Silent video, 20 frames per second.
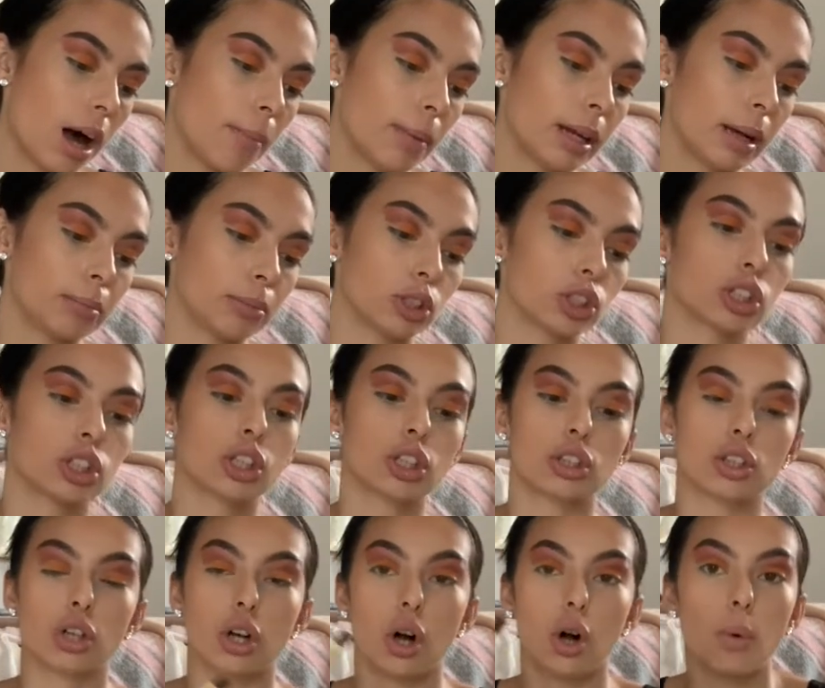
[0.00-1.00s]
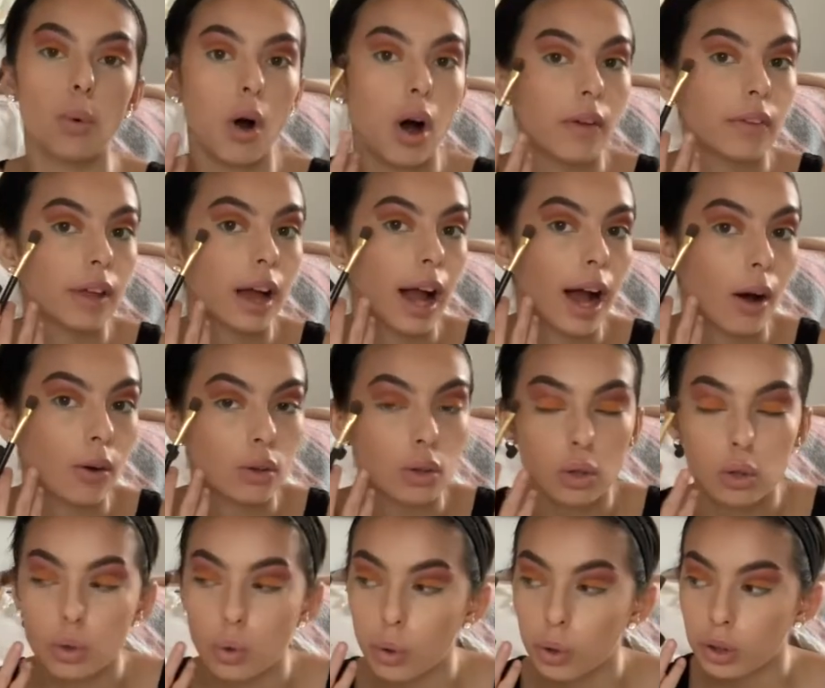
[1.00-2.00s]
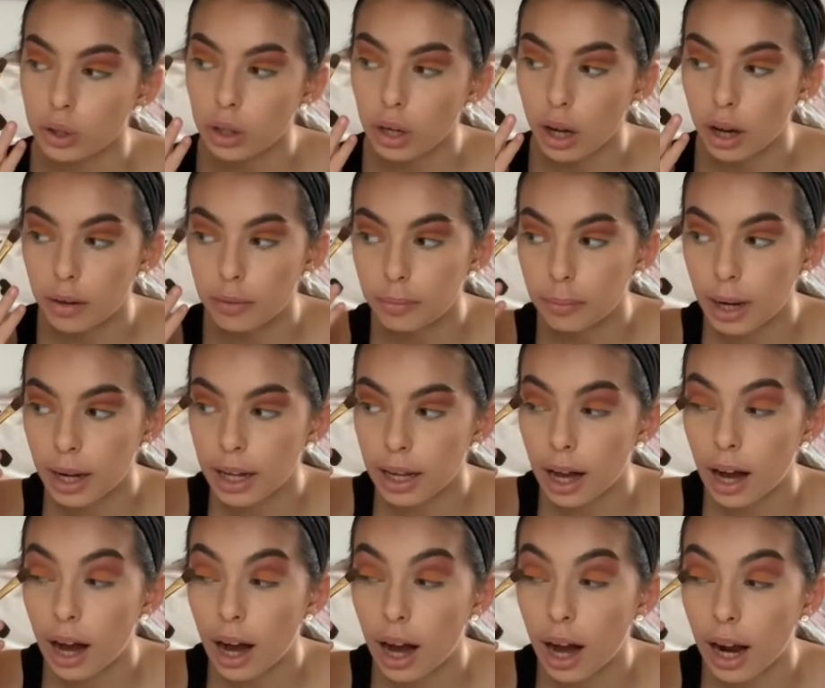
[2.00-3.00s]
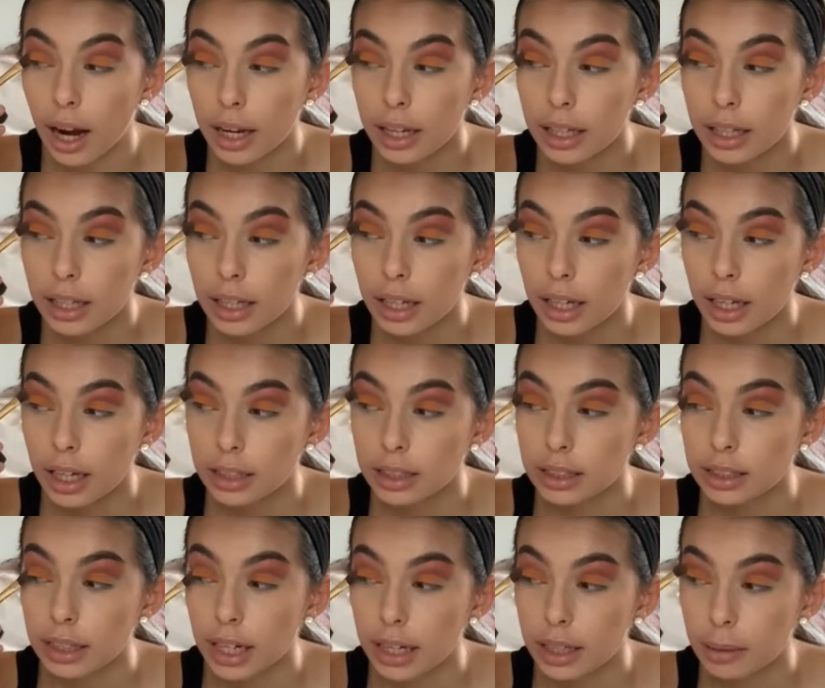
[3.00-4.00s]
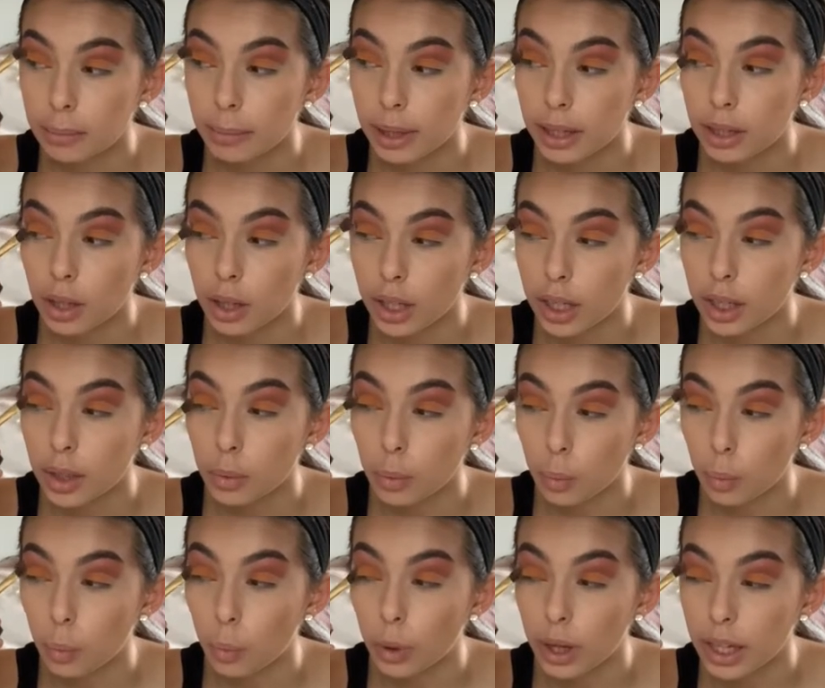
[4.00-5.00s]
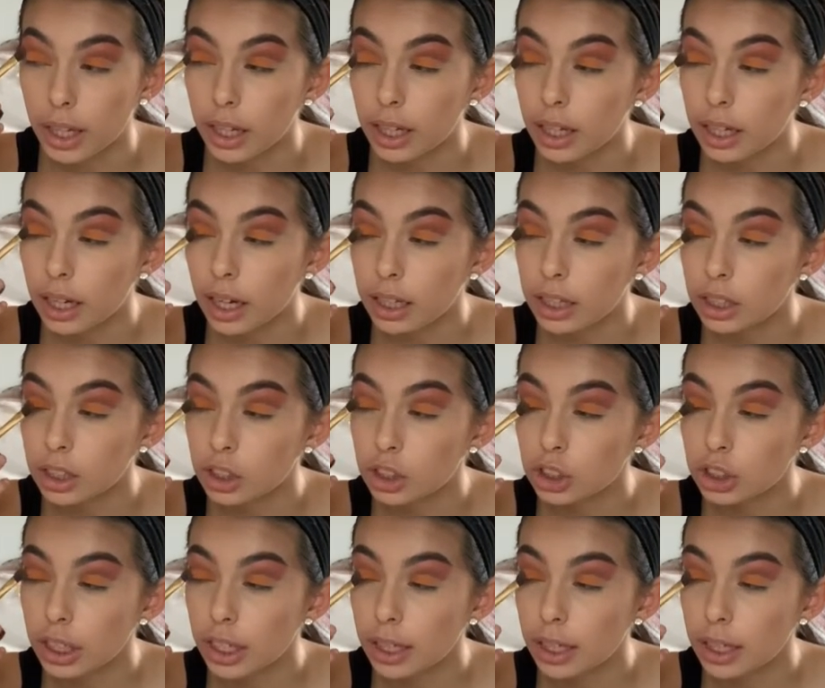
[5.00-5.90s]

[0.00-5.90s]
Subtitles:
And I'm just gonna go on the outer corner of my eye to kind of make a wing kind of shape.